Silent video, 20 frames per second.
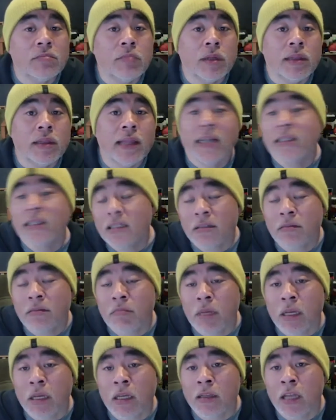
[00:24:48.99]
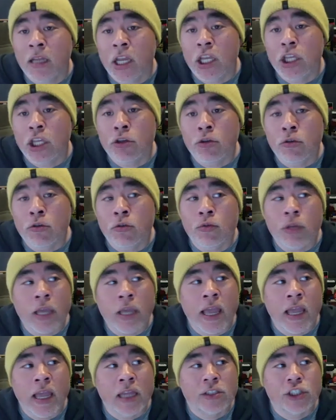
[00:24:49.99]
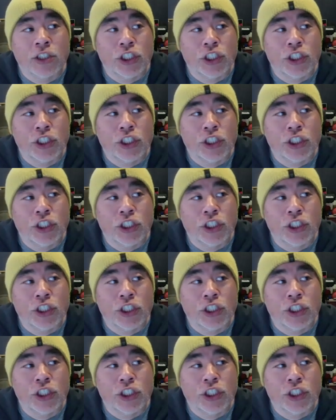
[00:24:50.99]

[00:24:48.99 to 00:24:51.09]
but that doesn't mean that you can't